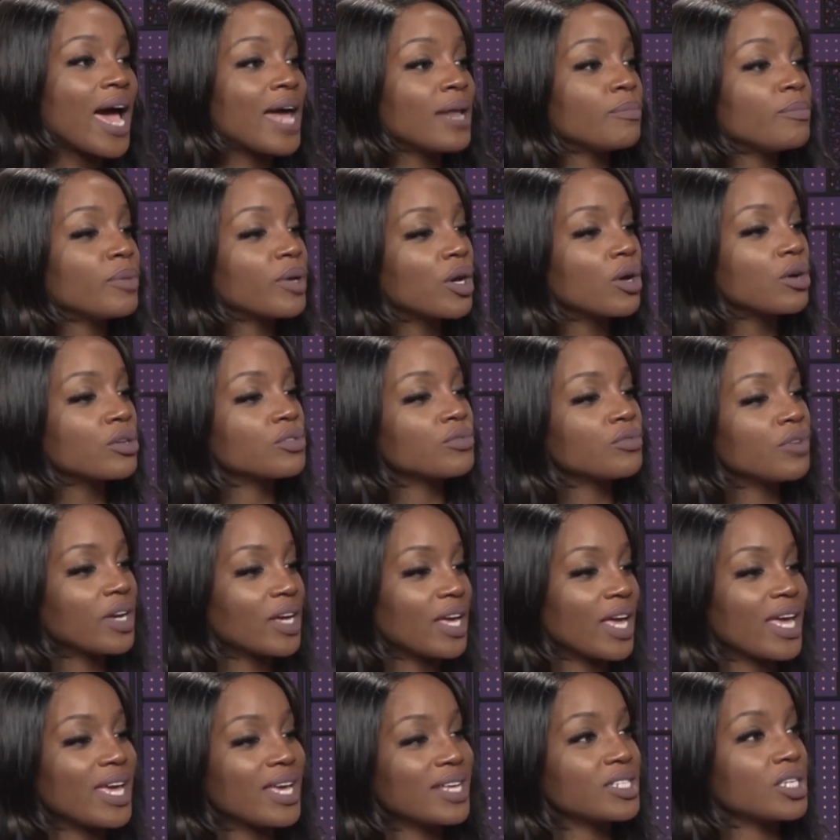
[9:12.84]
And because
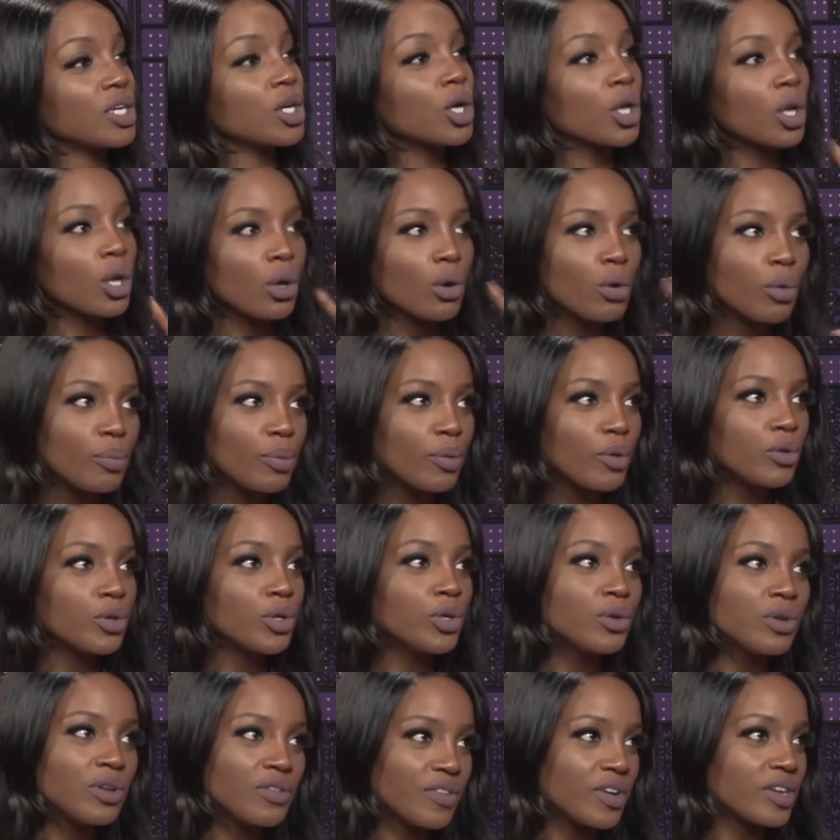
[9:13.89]
reggae is a global
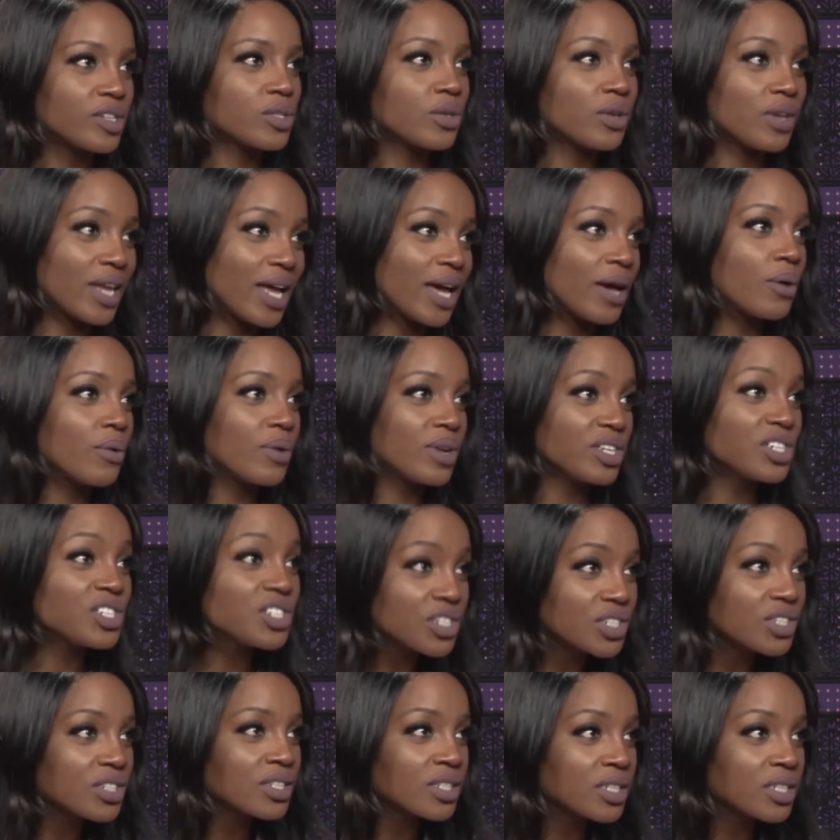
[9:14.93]
universal language,